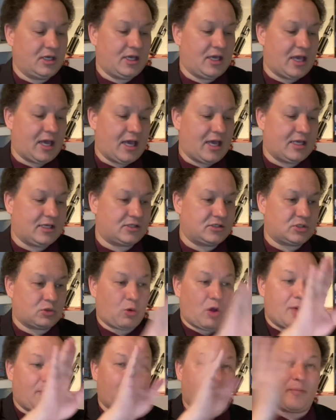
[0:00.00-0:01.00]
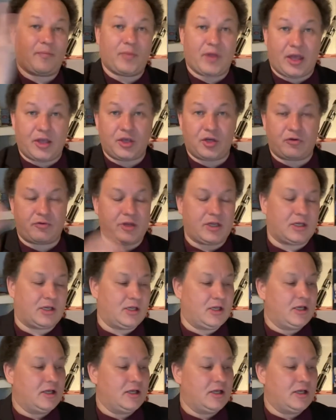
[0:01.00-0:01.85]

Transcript: and swipe up and you're in.